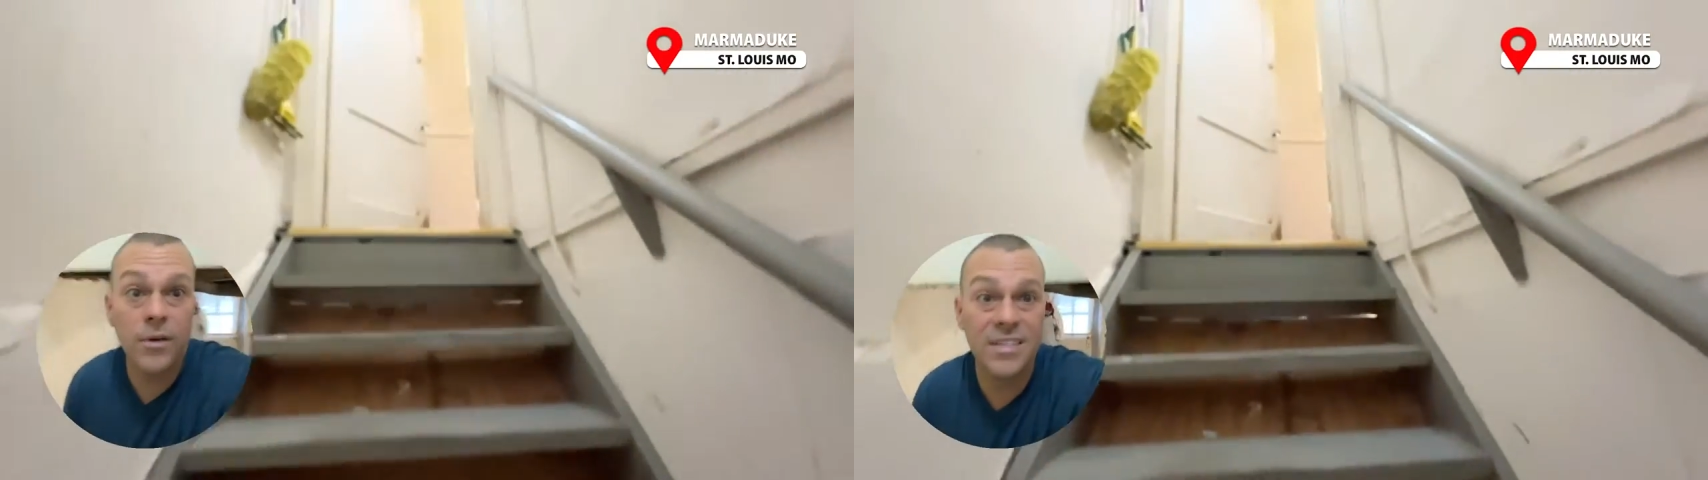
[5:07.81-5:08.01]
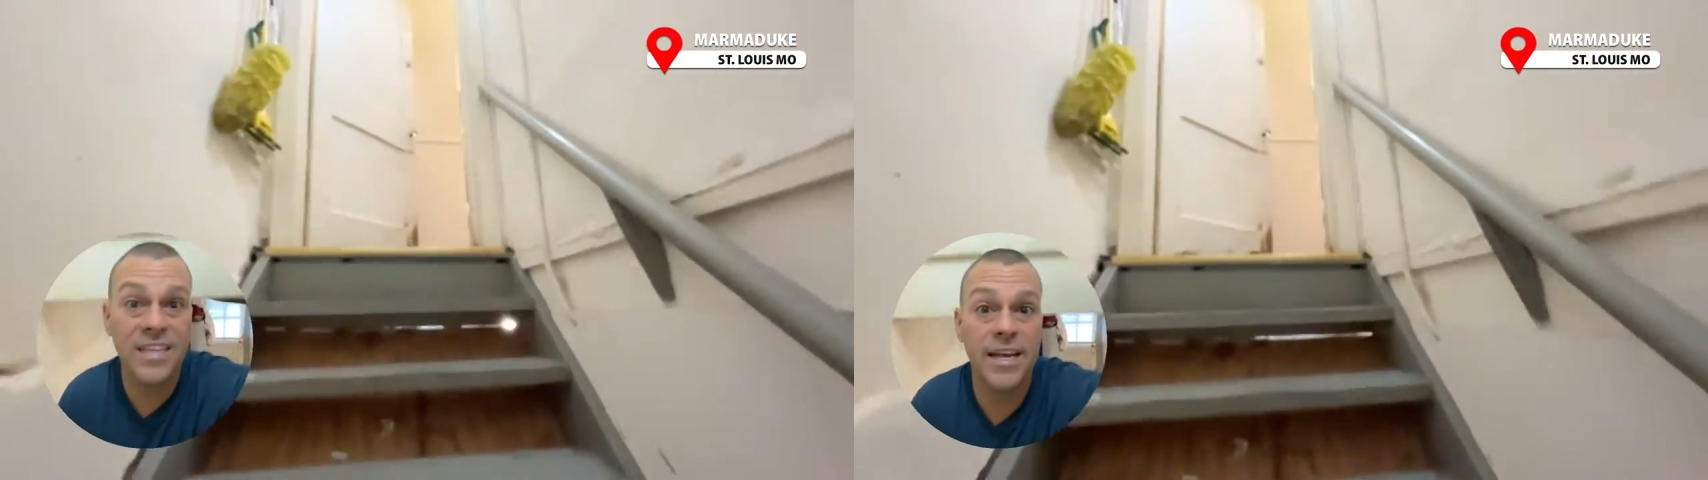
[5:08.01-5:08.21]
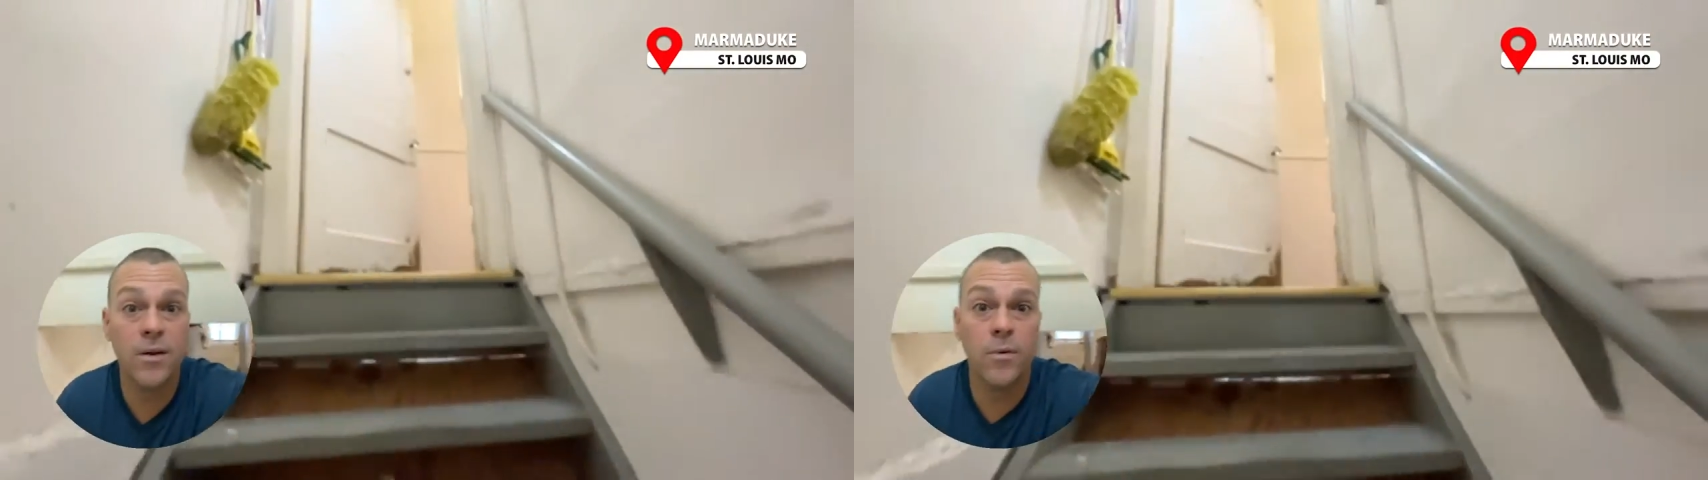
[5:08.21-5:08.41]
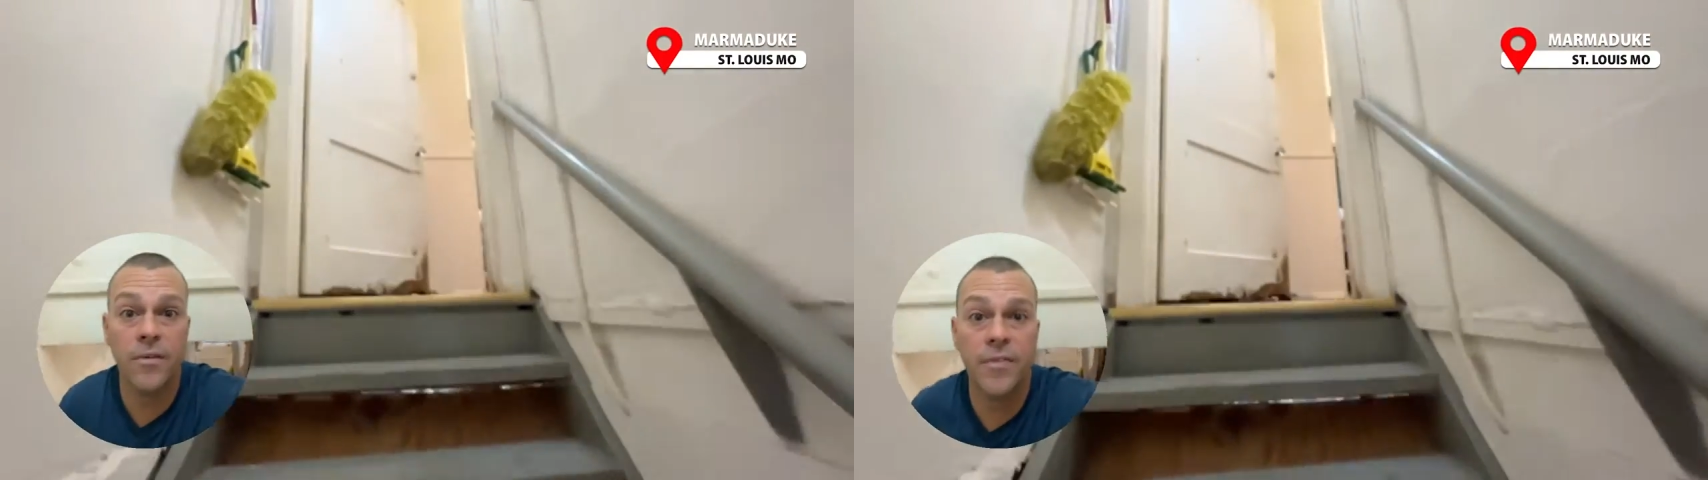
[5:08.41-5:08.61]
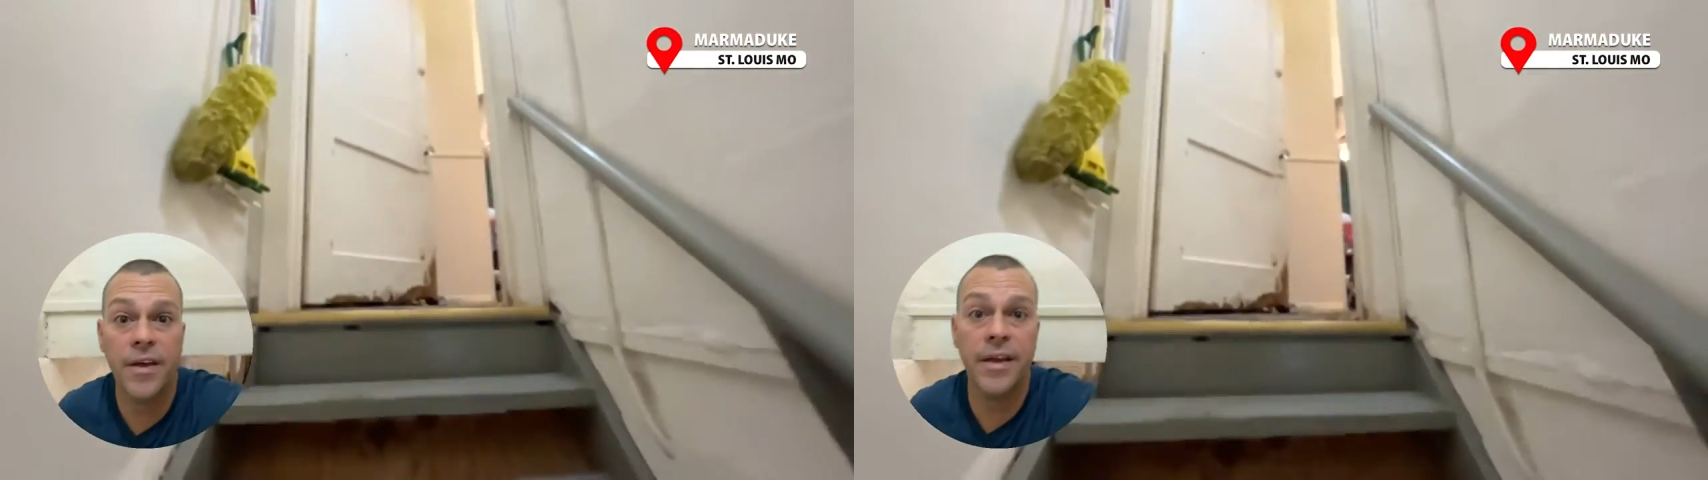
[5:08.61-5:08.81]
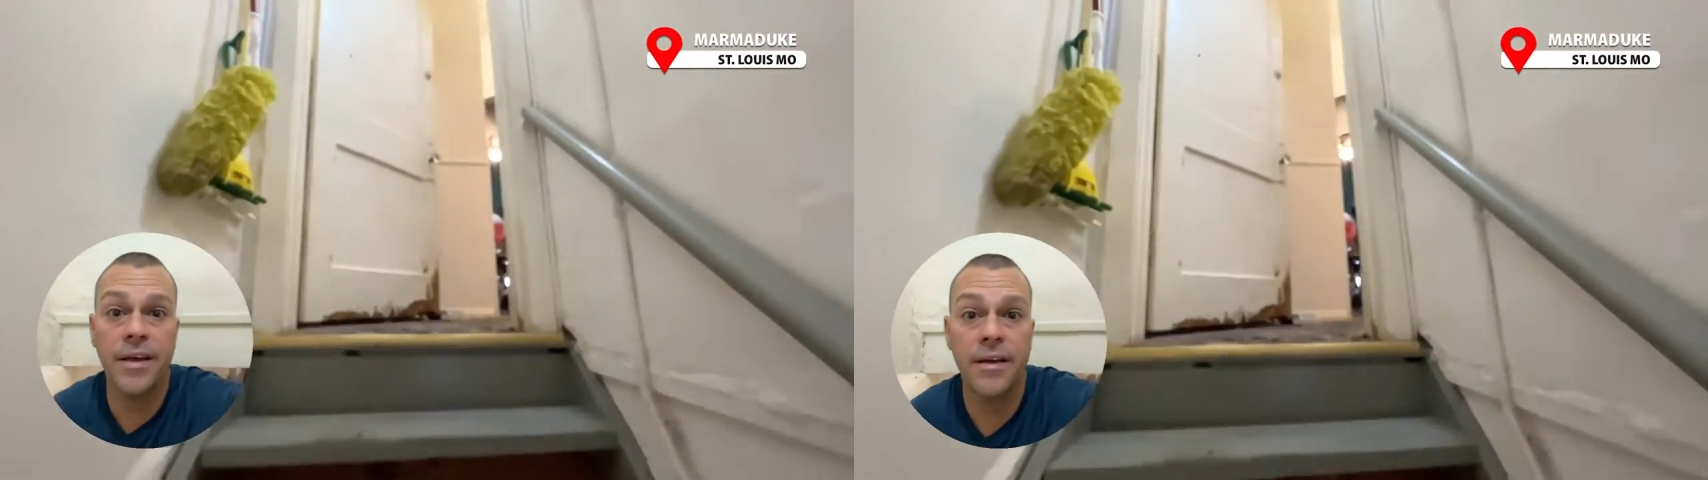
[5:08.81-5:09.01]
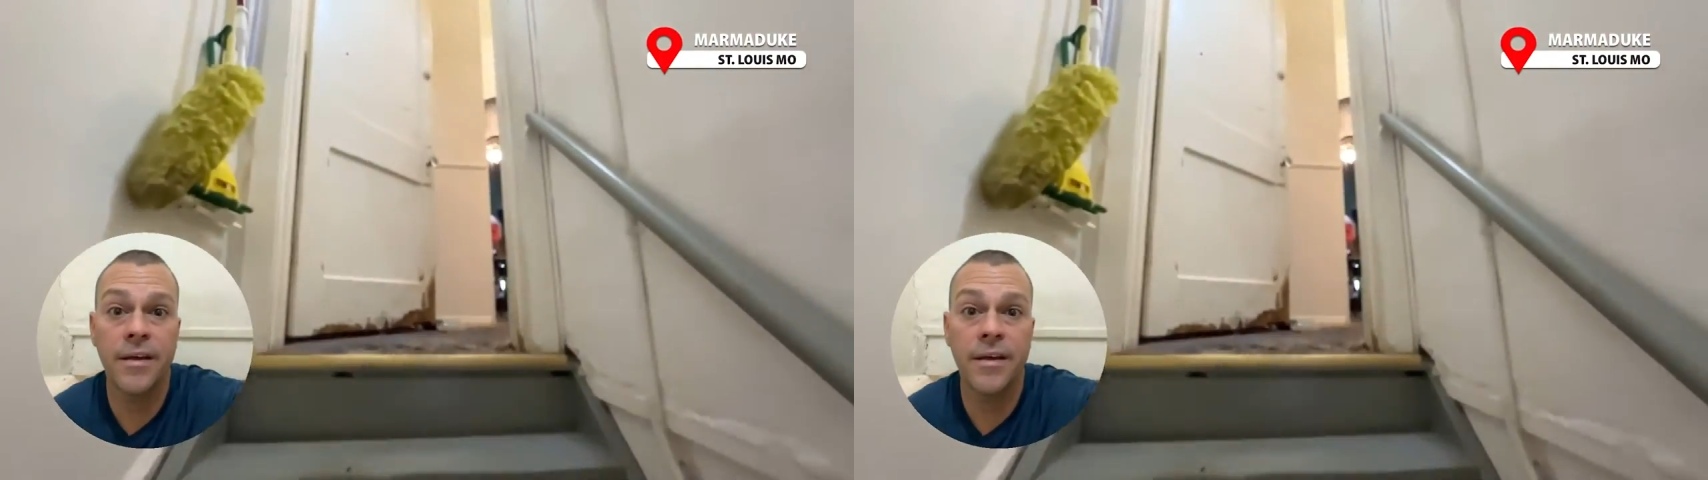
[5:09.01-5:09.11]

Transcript: want to take what they